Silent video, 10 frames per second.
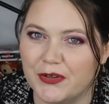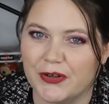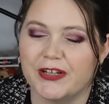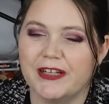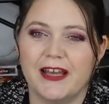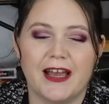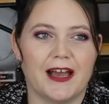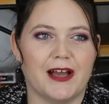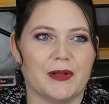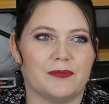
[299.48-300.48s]
for it.
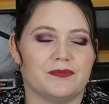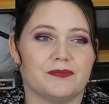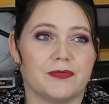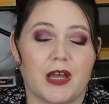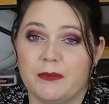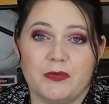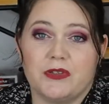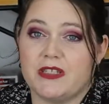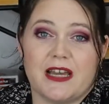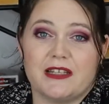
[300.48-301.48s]
I
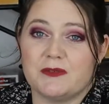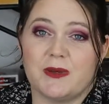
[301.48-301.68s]
brought the other